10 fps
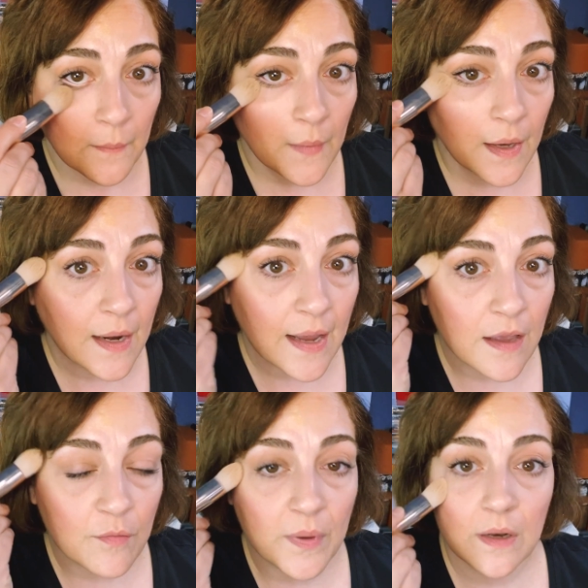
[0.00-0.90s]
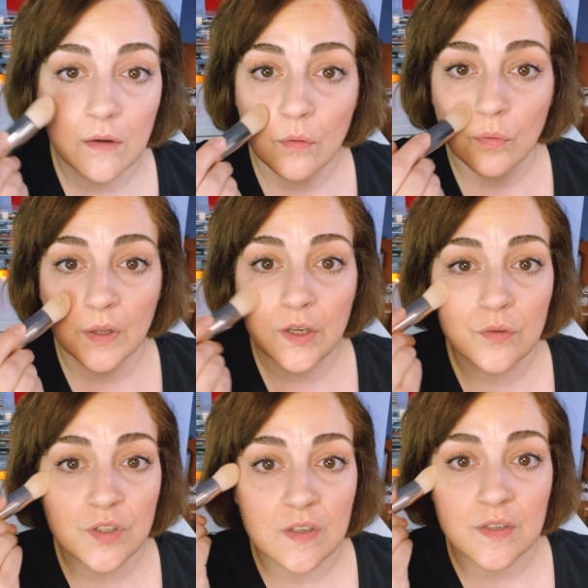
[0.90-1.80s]
And I have been really
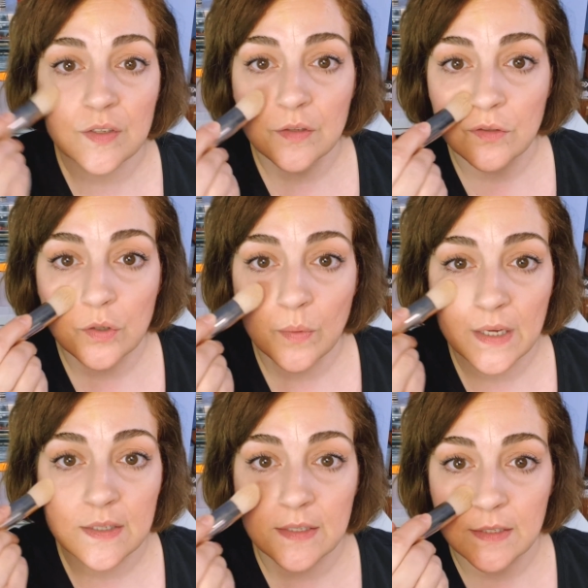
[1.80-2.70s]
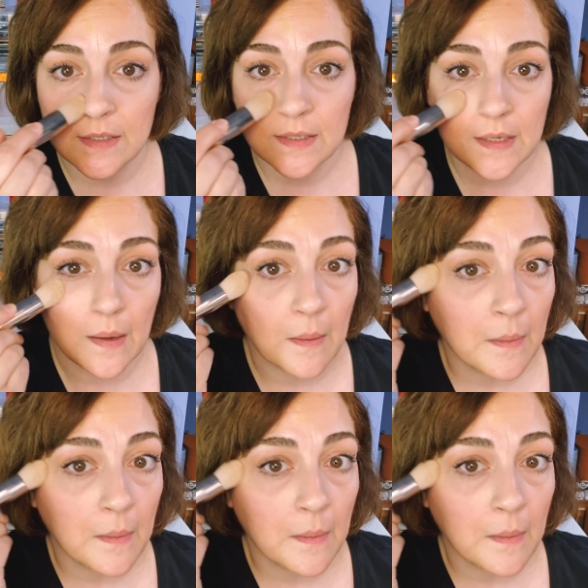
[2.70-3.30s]
used to this dewy consistency